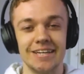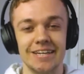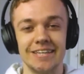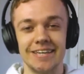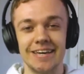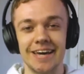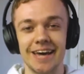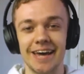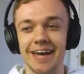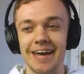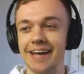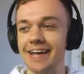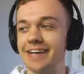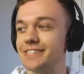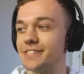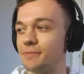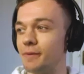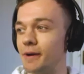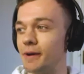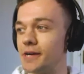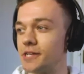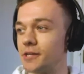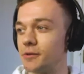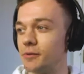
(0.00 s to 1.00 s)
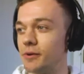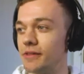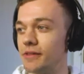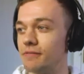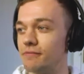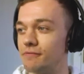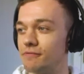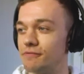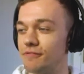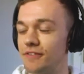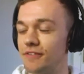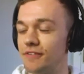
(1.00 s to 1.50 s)
Yeah, it is, especially
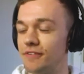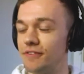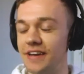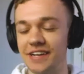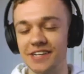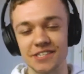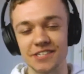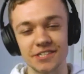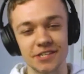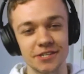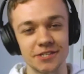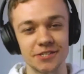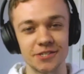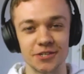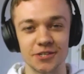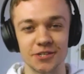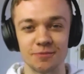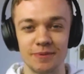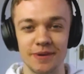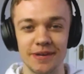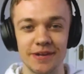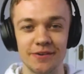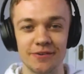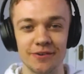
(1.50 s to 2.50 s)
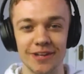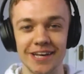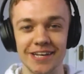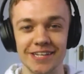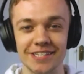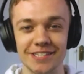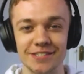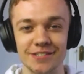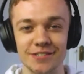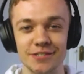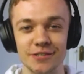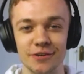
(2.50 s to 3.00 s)
with fixtures just being
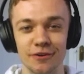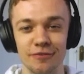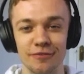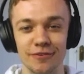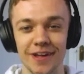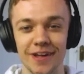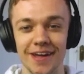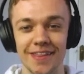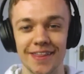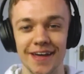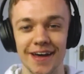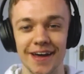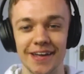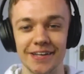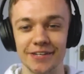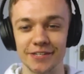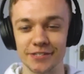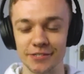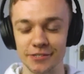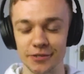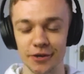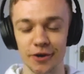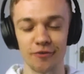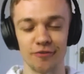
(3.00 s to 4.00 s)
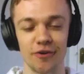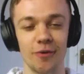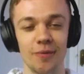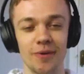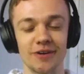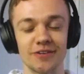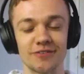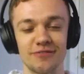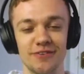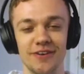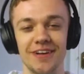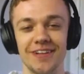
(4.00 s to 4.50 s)
released and stuff like that. You can sort of
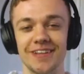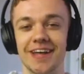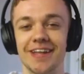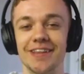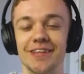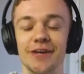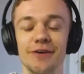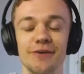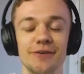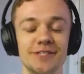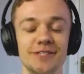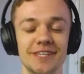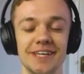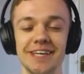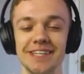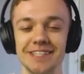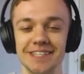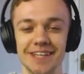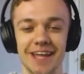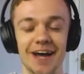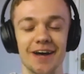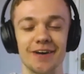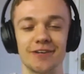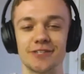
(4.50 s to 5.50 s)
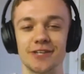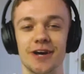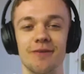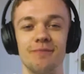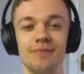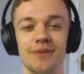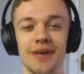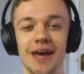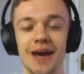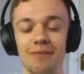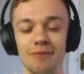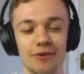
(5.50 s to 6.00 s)
almost feel that new season now. So I'm
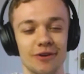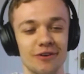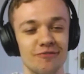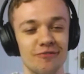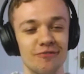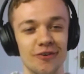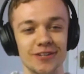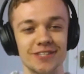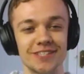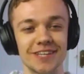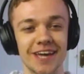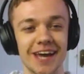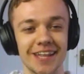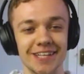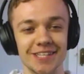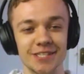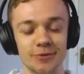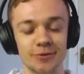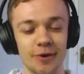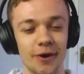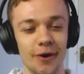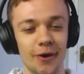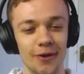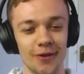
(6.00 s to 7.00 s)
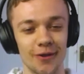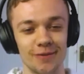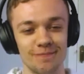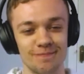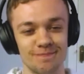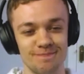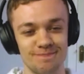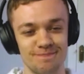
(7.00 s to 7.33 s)
looking forward to getting into it all.